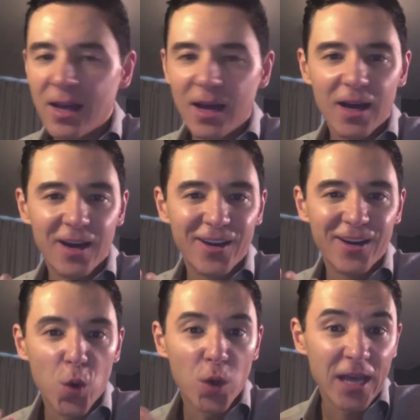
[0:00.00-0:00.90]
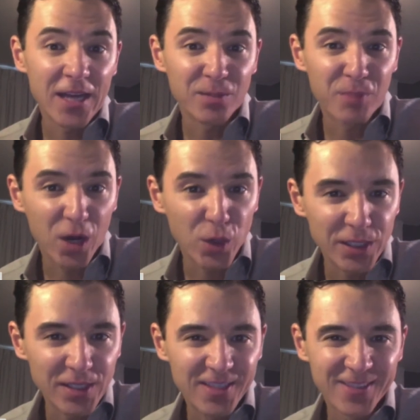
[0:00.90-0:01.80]
uh, organic
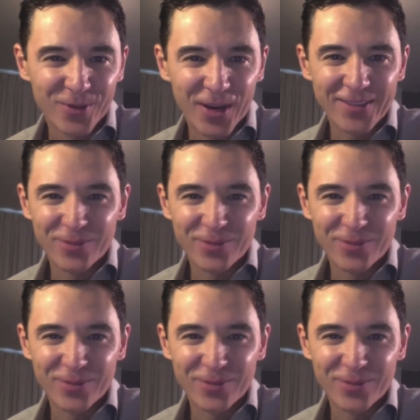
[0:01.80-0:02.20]
berries, right?